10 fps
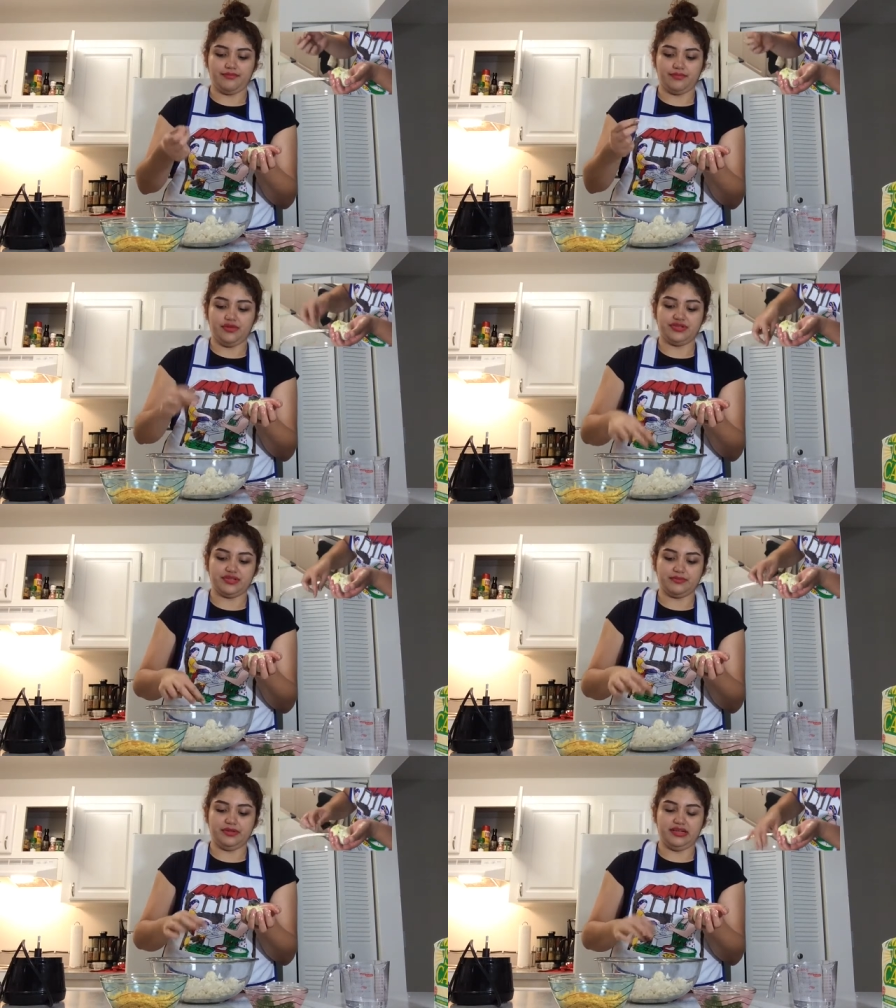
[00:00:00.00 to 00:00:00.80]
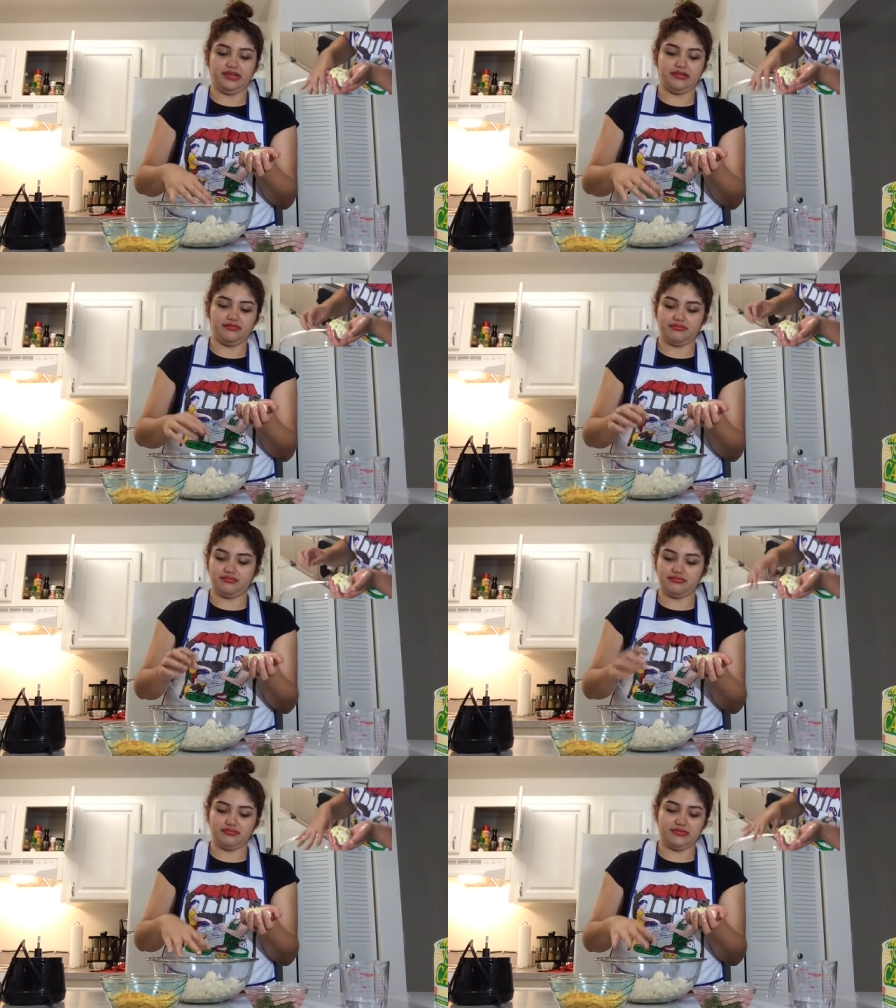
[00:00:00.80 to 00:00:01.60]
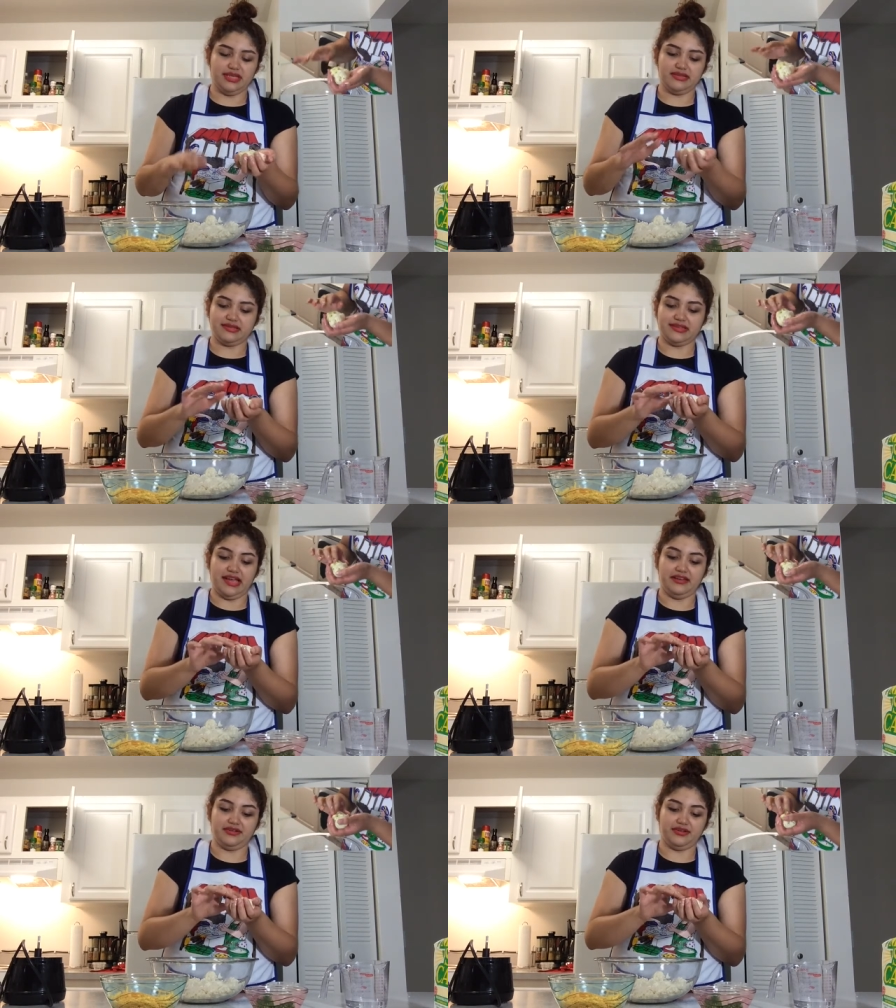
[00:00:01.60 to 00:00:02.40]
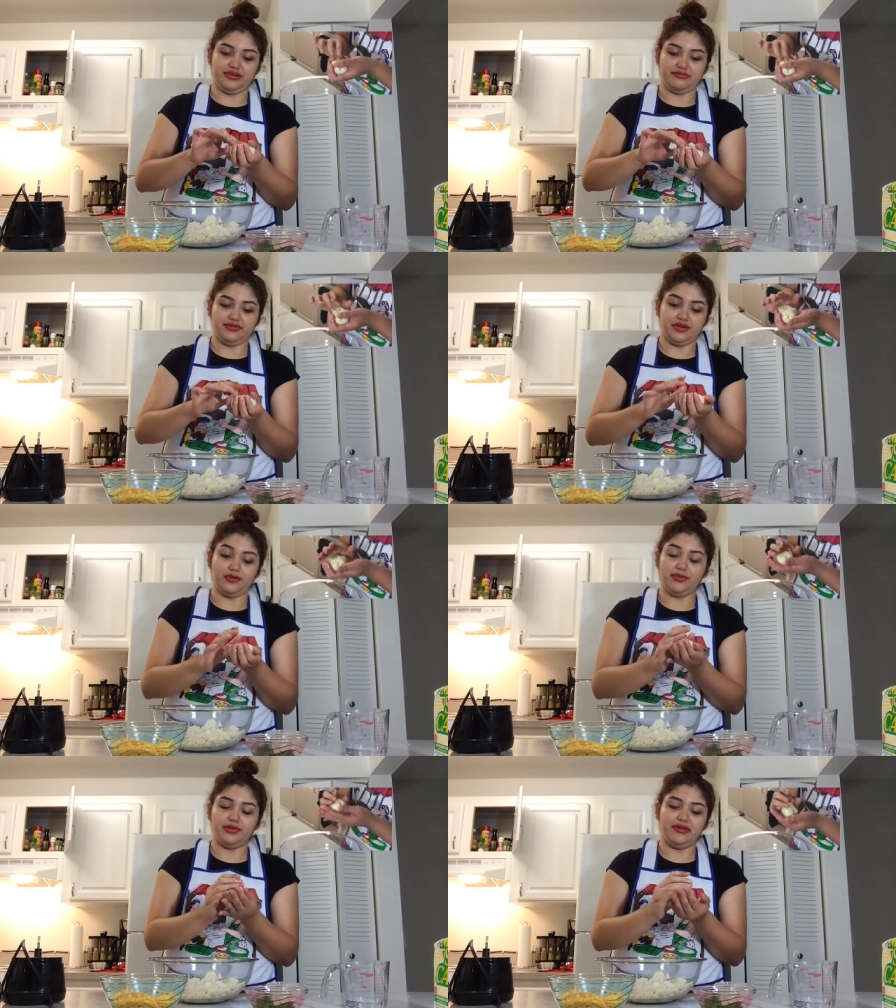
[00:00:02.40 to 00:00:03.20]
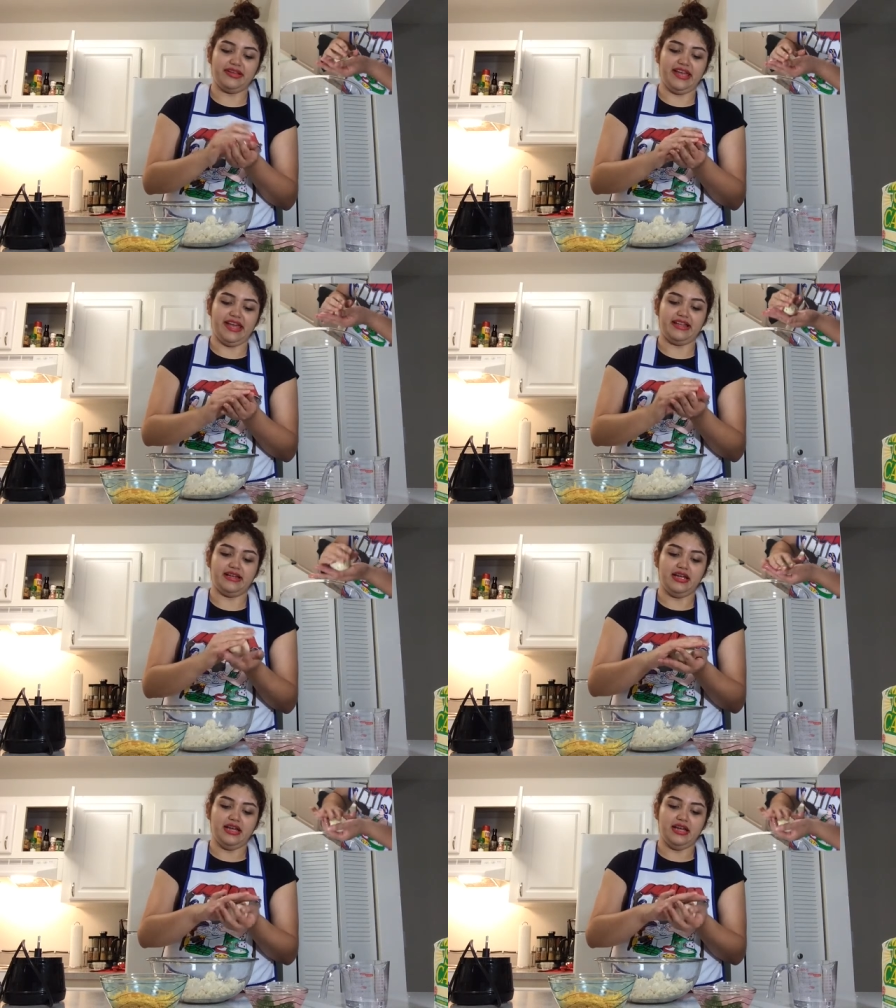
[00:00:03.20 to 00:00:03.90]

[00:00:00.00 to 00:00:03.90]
you just put it inside your dough bowl again.